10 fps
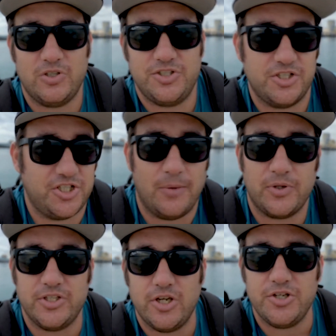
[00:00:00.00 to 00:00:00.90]
just jumped
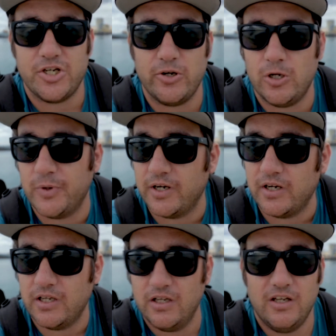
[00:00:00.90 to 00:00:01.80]
on the YouTube
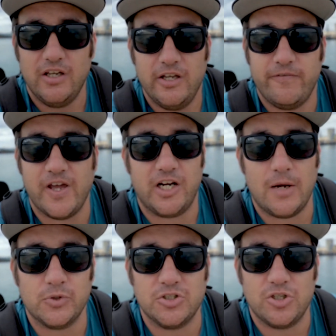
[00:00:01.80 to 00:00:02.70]
and found a
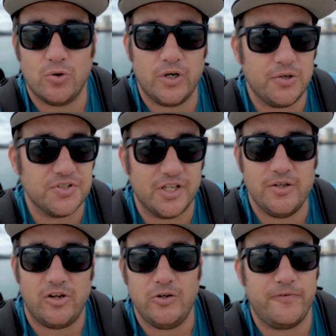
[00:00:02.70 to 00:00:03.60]
couple tutorials, and
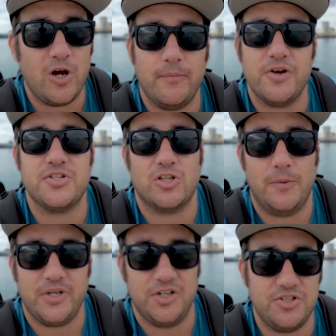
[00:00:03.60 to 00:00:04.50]
you'll find most of the
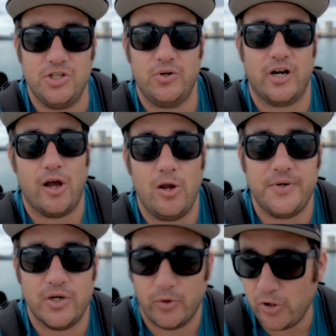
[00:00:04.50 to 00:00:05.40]
time you can just do it at home
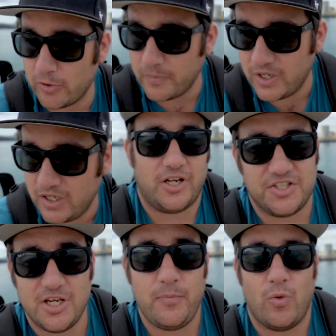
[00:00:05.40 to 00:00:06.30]
in your room. Like a
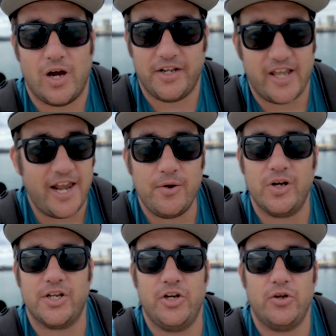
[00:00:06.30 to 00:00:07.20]
simple one that
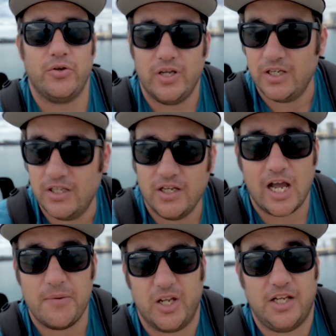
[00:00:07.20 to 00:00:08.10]
anyone can do.
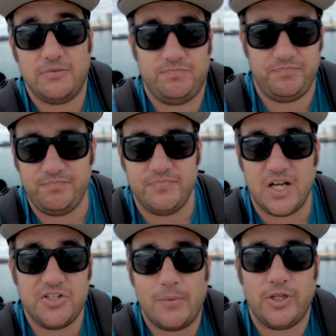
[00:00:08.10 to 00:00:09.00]
Like
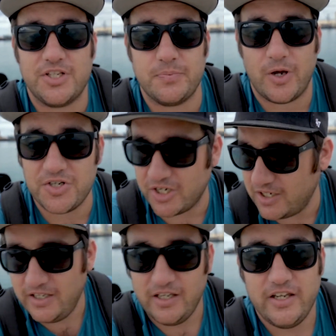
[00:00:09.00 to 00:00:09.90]
a double exposure.
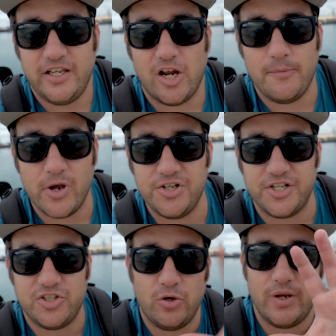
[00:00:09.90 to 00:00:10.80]
You know,
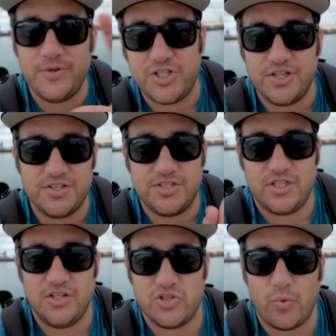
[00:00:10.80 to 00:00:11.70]
merging two images
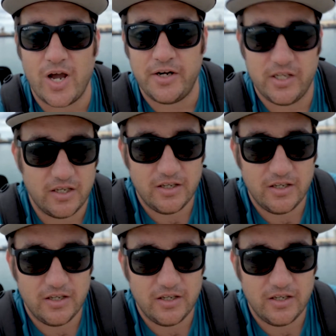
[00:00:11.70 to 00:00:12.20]
into one.